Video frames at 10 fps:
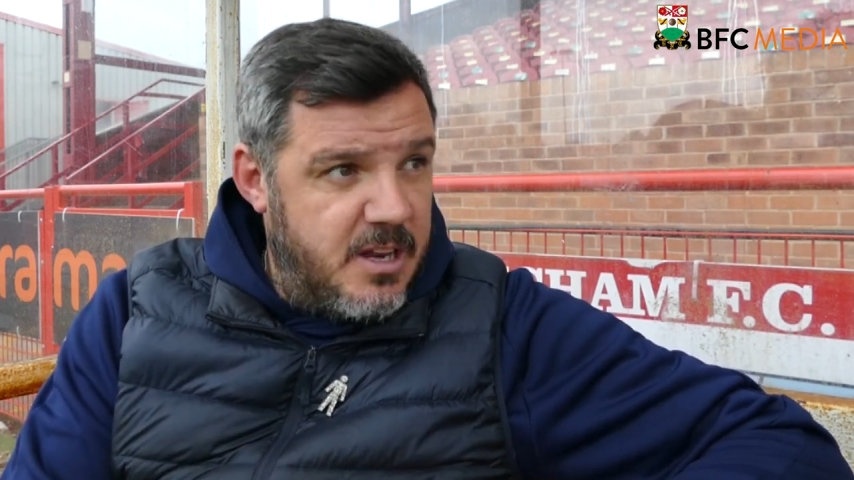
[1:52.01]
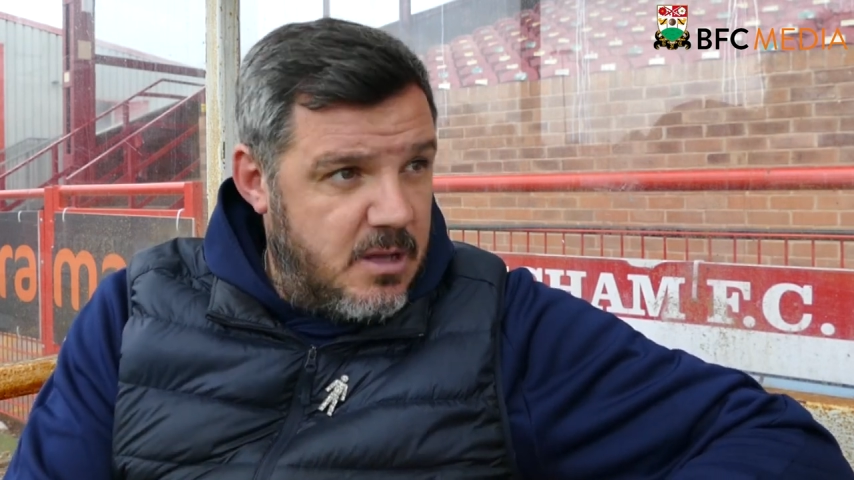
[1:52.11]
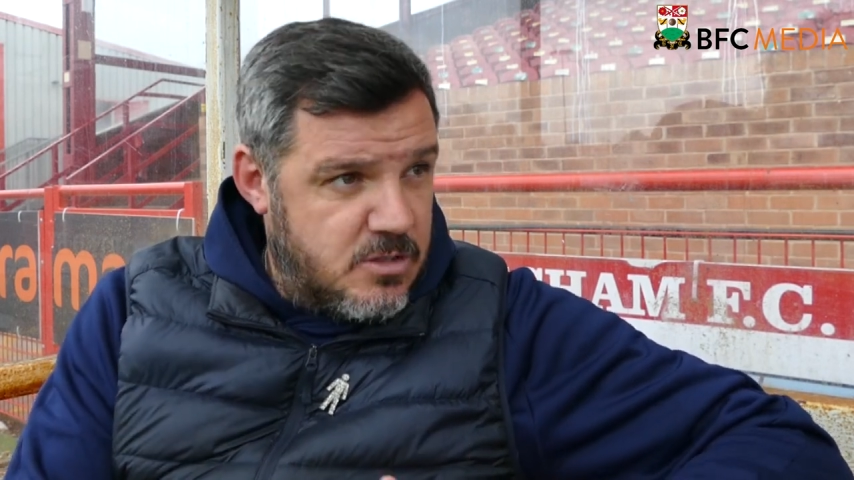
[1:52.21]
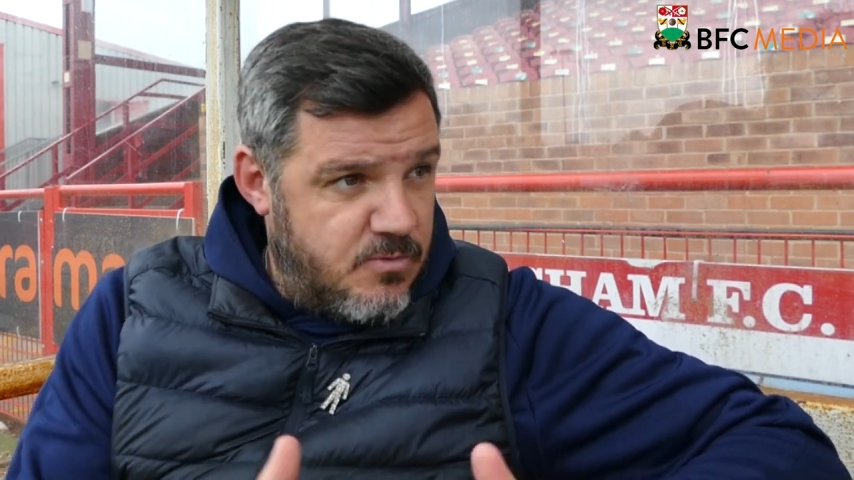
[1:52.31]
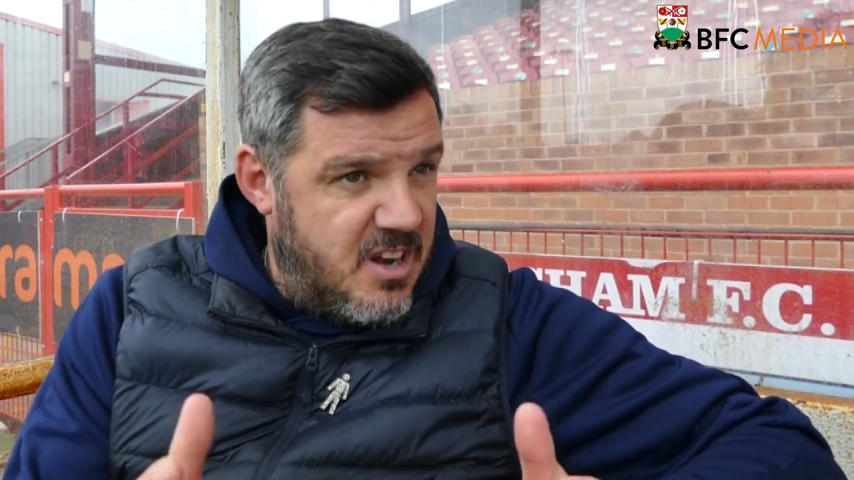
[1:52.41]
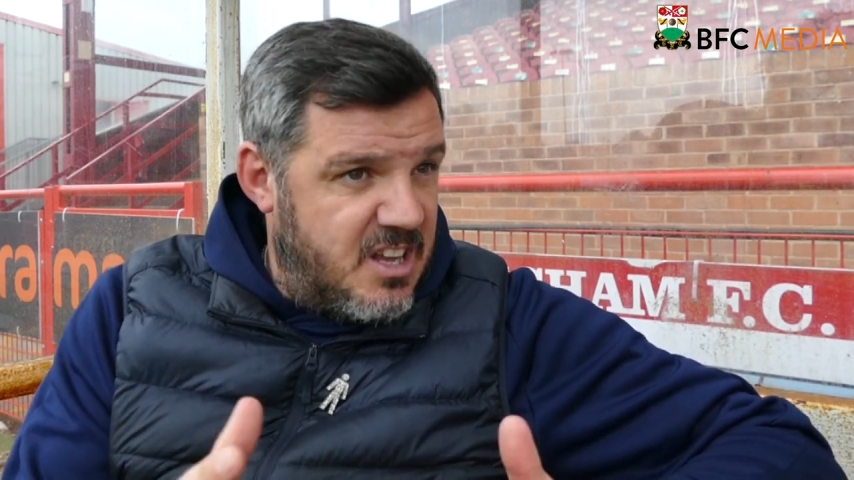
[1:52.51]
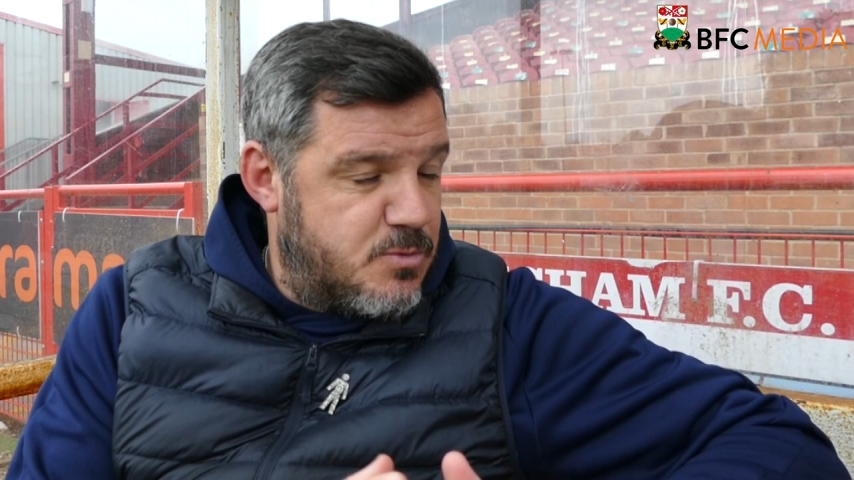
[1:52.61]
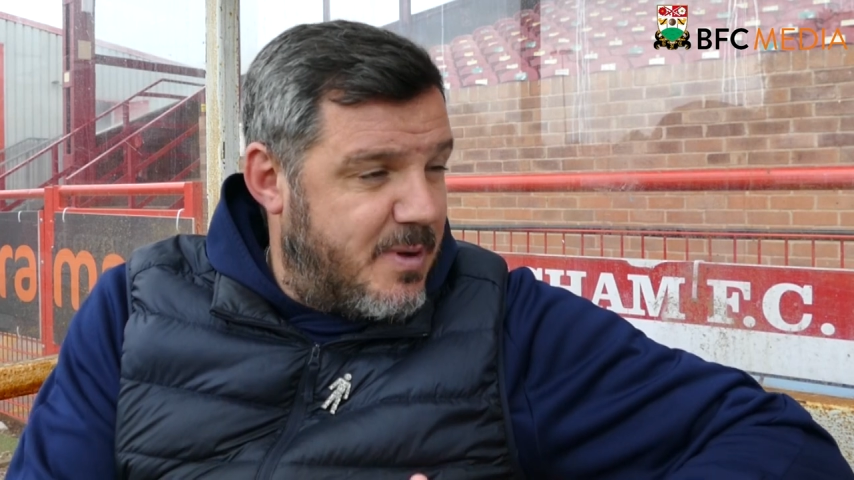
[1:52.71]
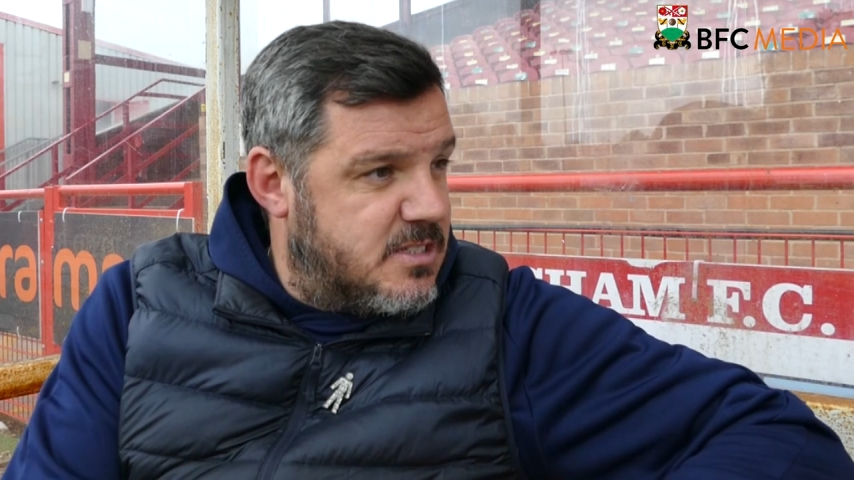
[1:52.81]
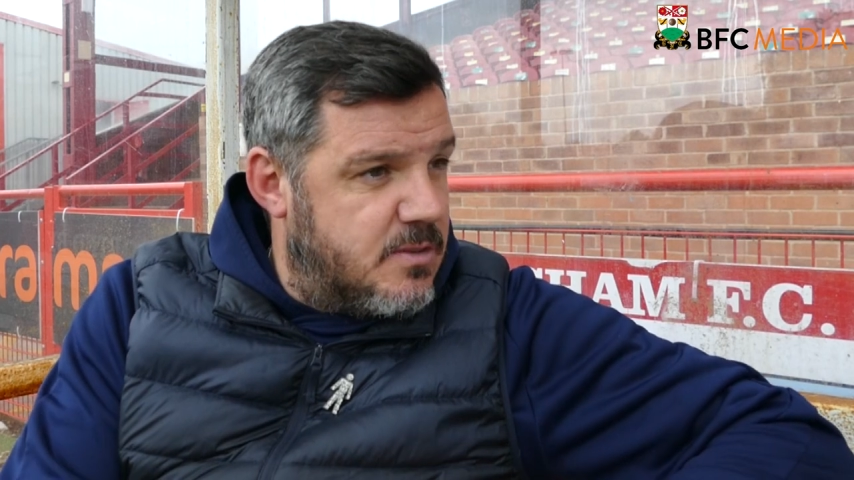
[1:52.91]
it's a very
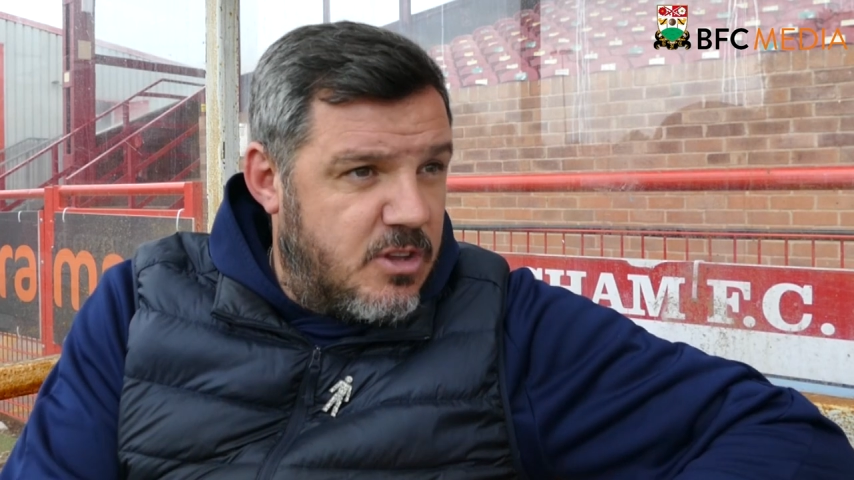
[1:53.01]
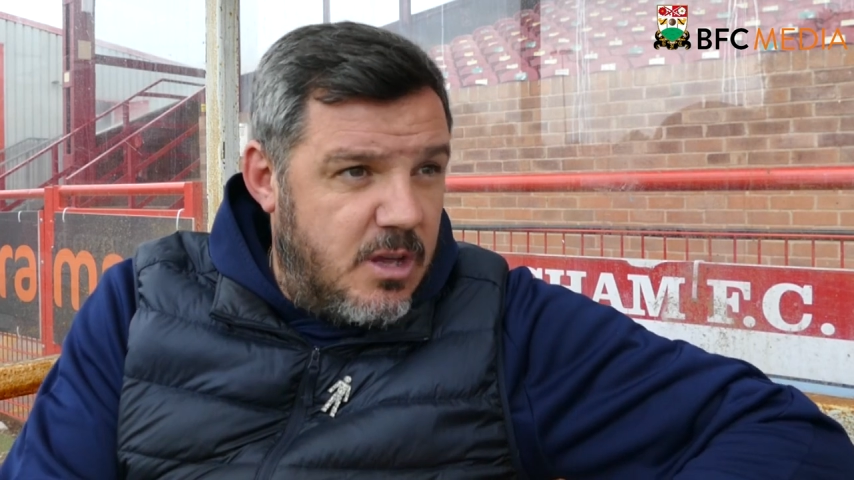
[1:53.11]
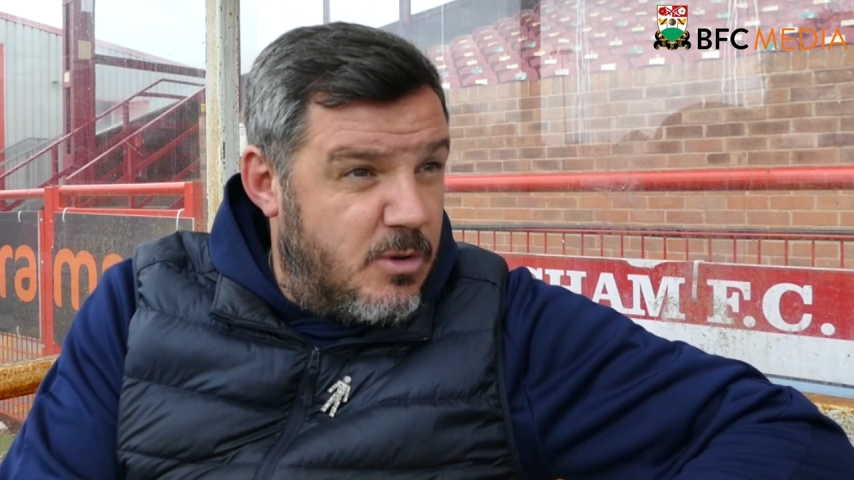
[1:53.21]
expansive team.